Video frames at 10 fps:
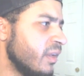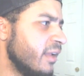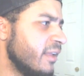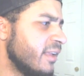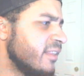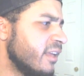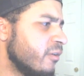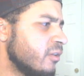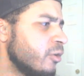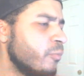And they
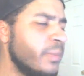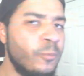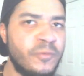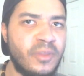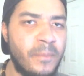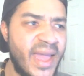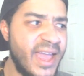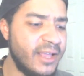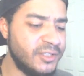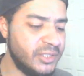dealt a little bit with the
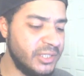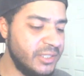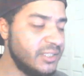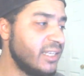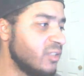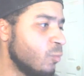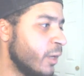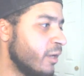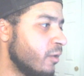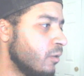past tense as
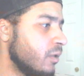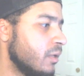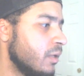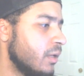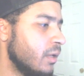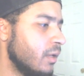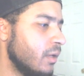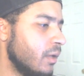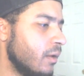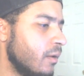well.
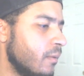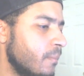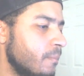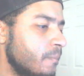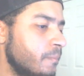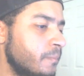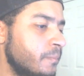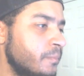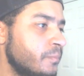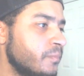And
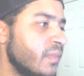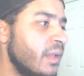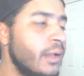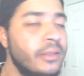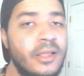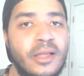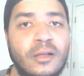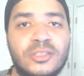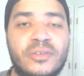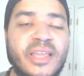they
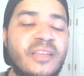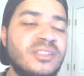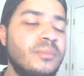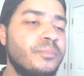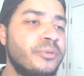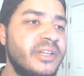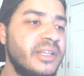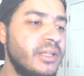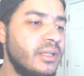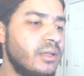also gave some
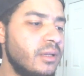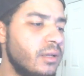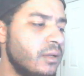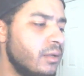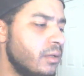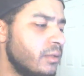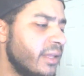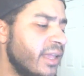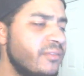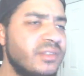pretty, they gave